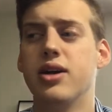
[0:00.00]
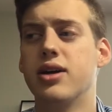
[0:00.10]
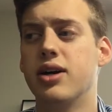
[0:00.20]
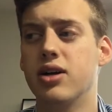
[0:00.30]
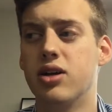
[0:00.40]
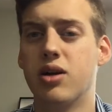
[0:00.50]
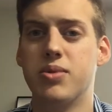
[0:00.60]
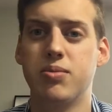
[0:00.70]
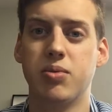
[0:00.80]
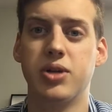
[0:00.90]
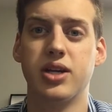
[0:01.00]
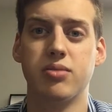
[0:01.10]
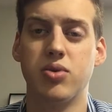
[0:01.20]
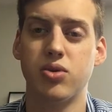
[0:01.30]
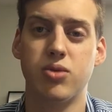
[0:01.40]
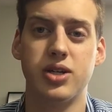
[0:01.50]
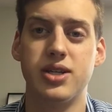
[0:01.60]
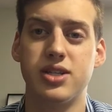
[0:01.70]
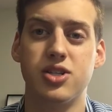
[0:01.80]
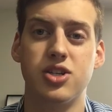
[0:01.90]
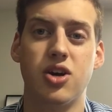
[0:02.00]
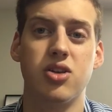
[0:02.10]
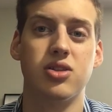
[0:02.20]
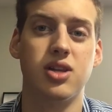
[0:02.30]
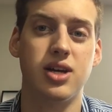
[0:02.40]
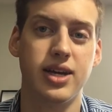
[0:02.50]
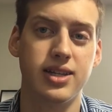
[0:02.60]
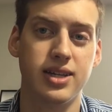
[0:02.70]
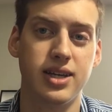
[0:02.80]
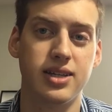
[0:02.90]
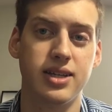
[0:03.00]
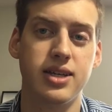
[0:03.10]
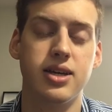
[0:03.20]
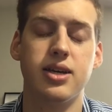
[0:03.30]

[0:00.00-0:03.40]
A lot of people playing the Pokemon TCG online lately,